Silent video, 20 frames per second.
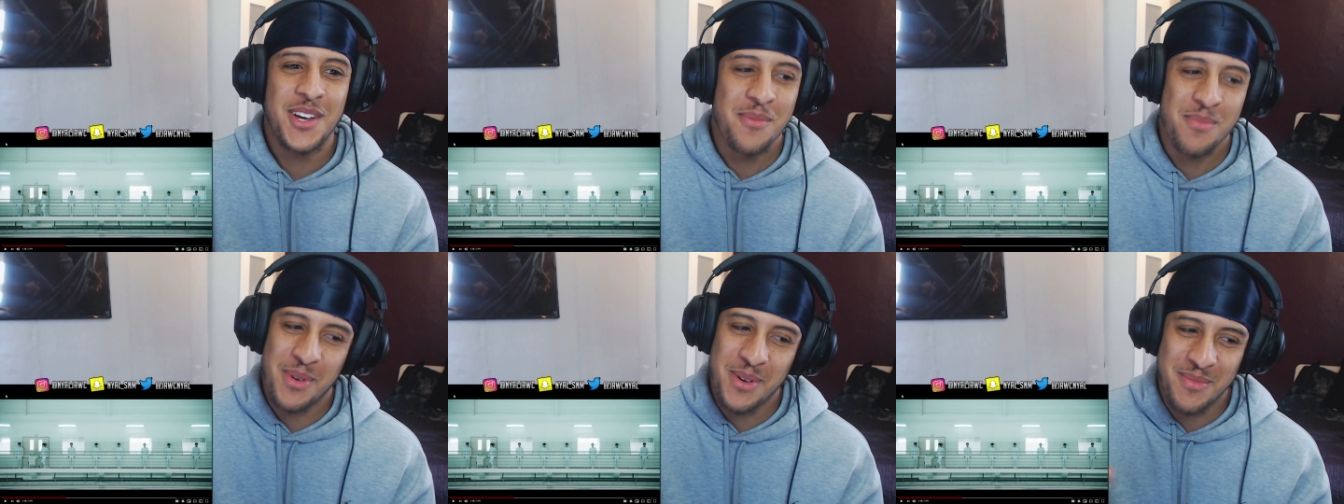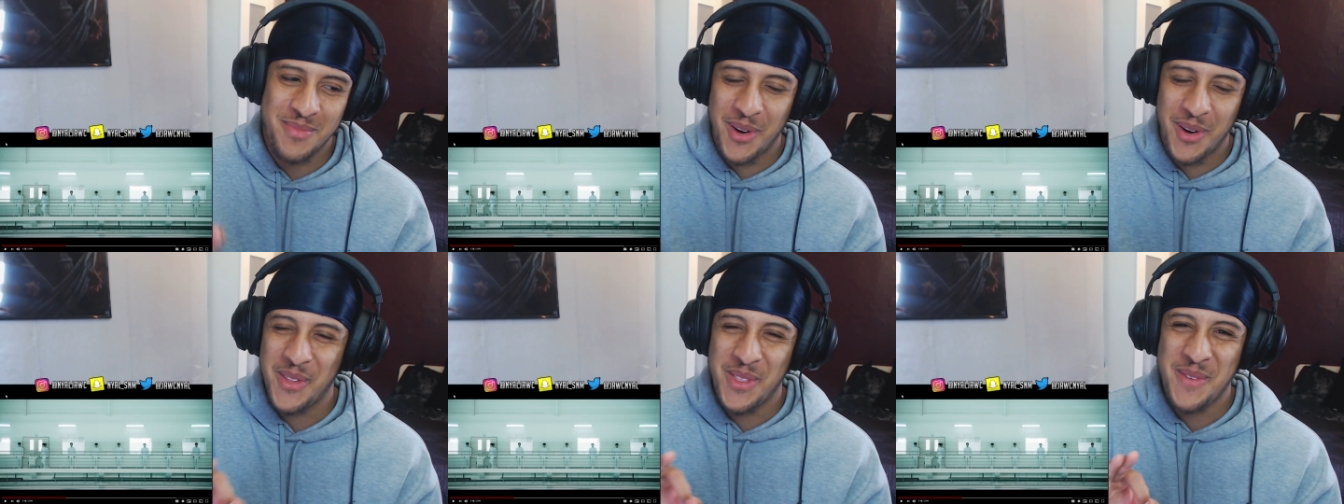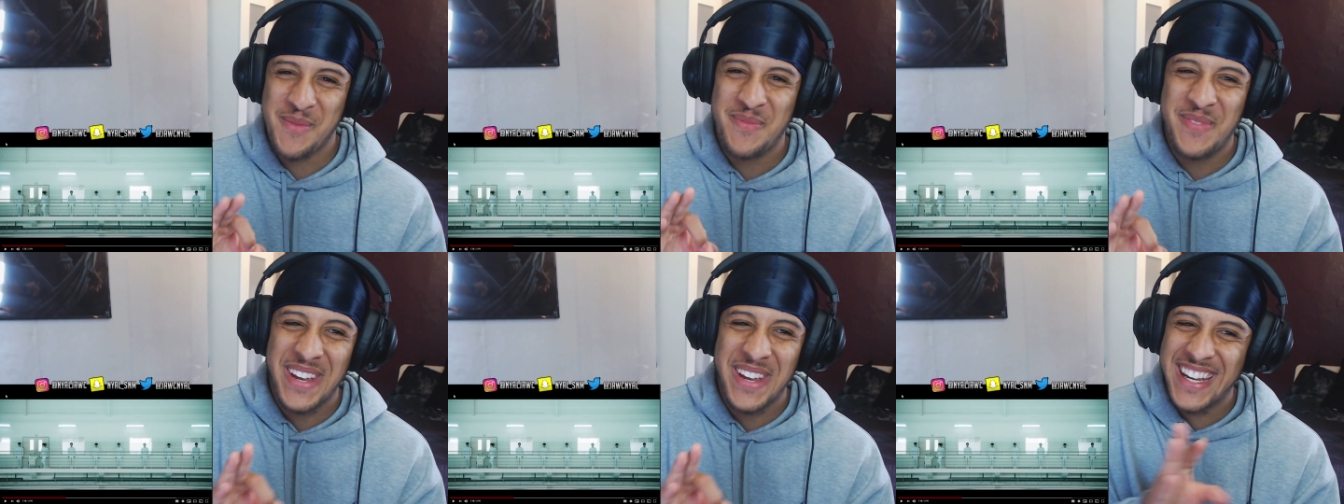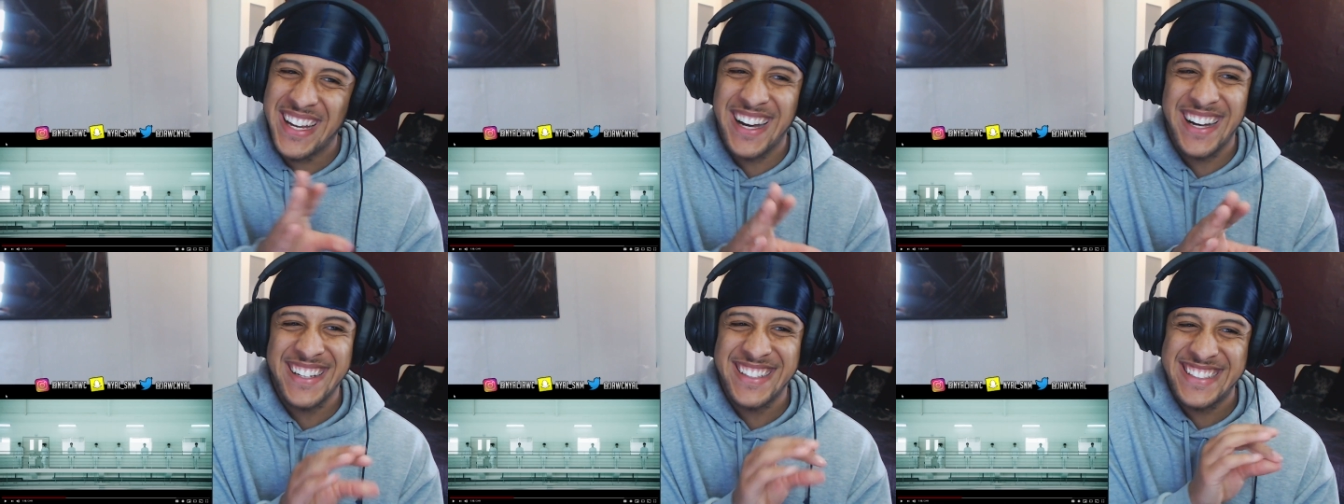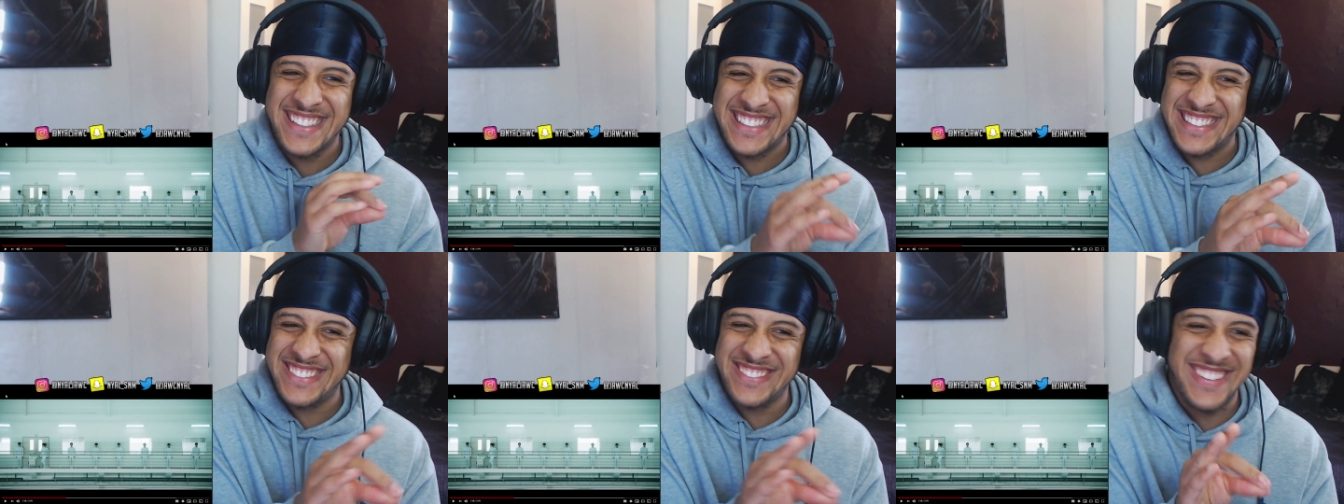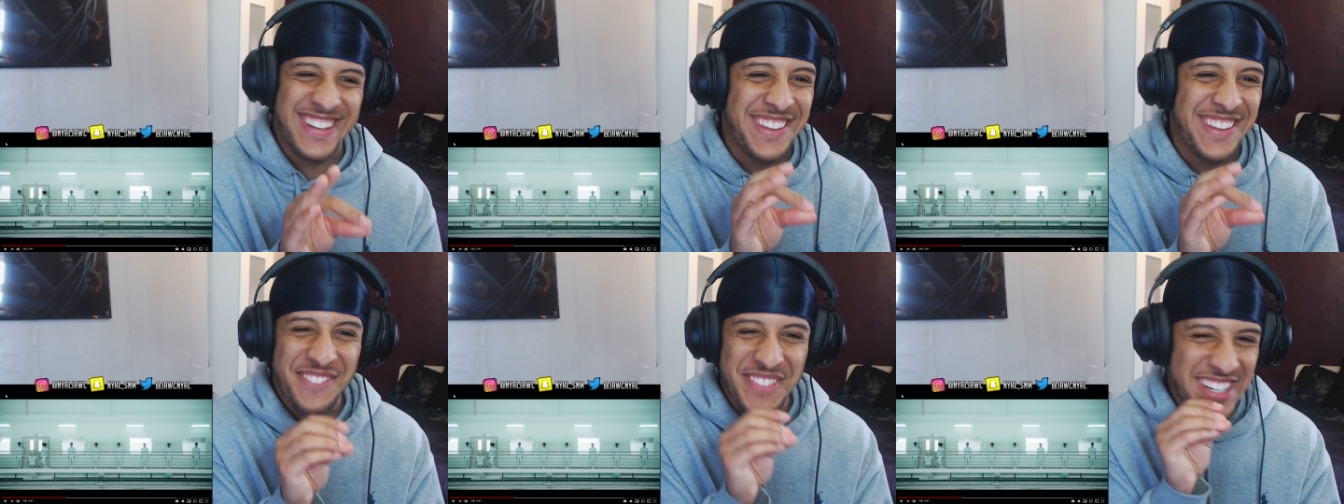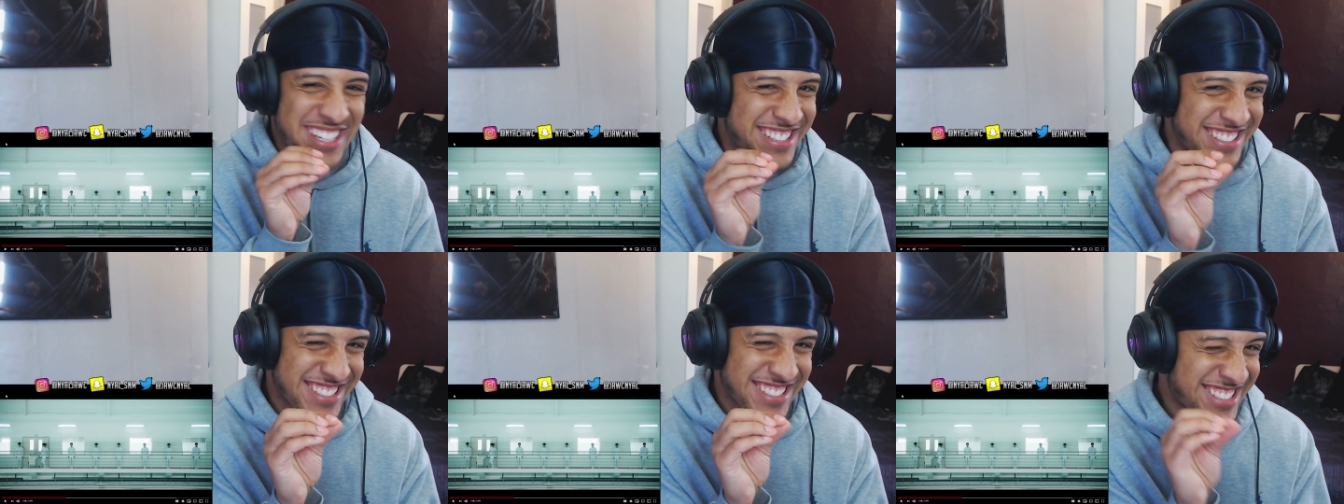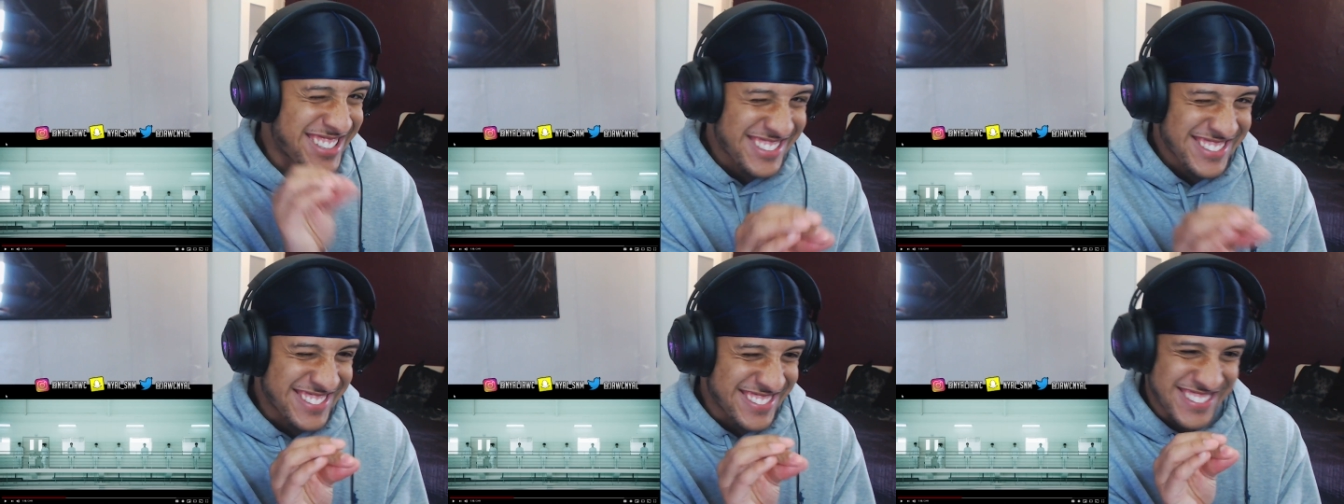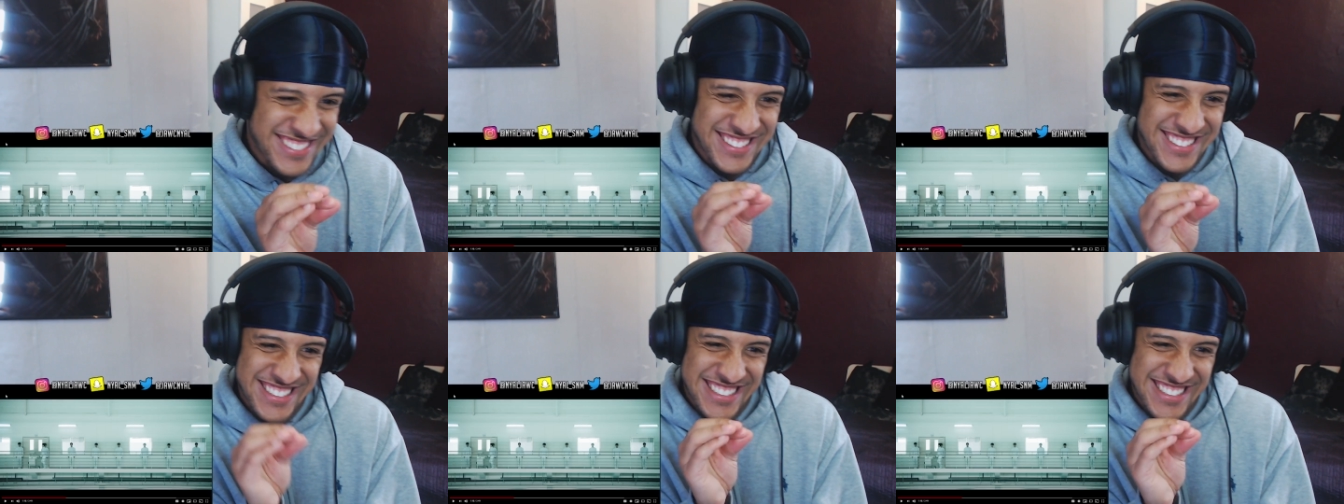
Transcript: but bro, the beat, bro, the beat just, oh.